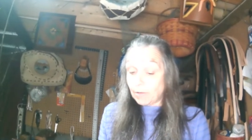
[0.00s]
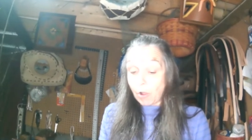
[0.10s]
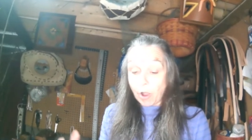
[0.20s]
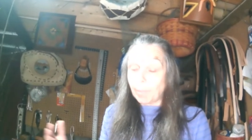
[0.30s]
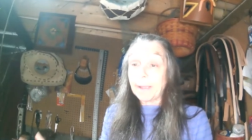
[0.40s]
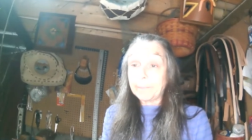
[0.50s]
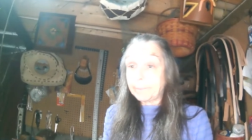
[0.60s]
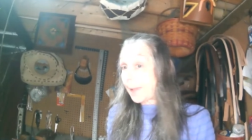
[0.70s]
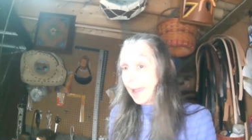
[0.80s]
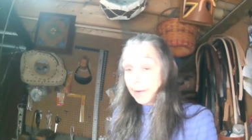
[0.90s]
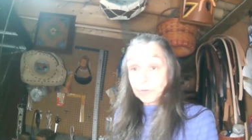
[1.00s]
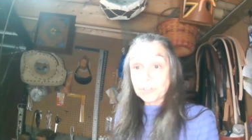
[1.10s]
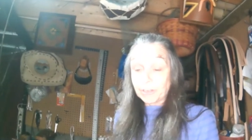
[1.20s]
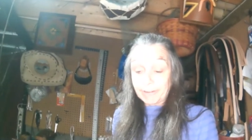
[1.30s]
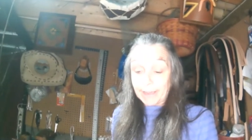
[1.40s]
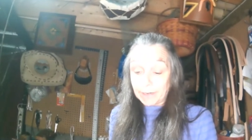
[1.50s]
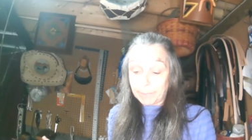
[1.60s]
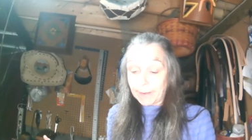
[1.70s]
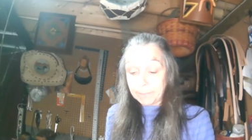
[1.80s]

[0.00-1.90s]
All my patterns are created by